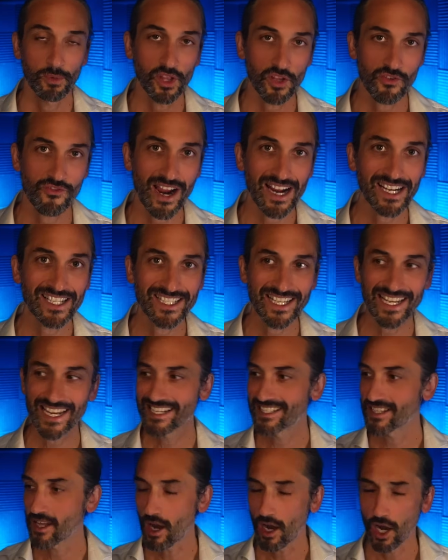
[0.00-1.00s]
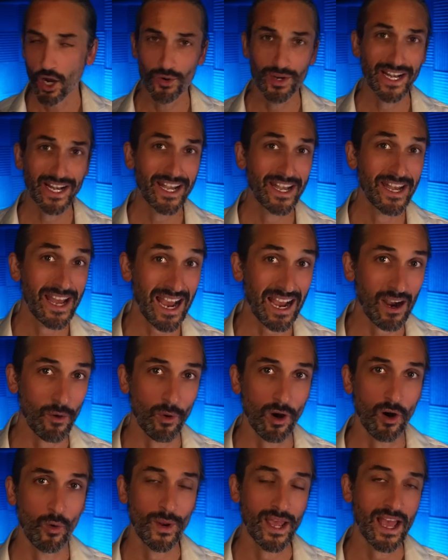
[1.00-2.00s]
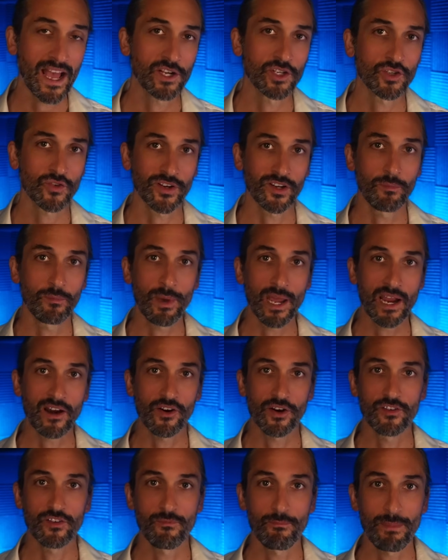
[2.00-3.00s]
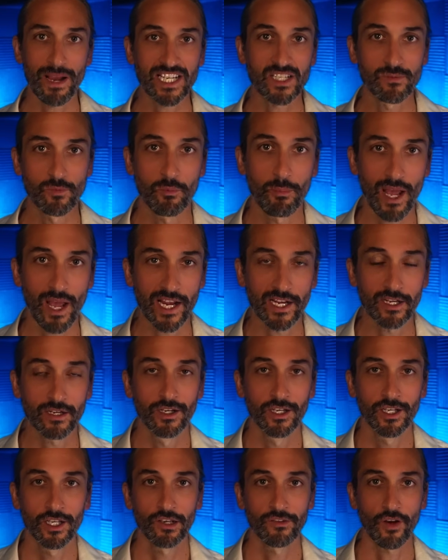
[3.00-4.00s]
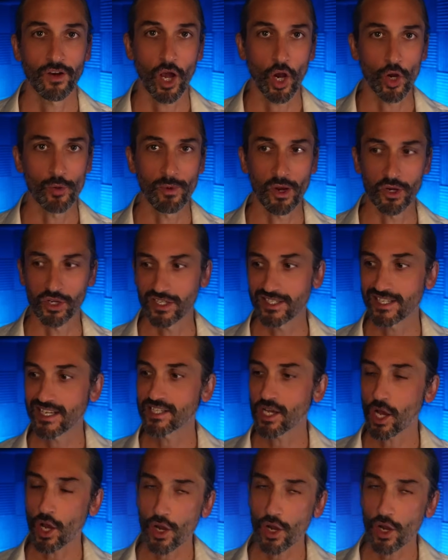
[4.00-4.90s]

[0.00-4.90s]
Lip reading: But the reality is that only now are we entering the period of maximum pain for homeowners, as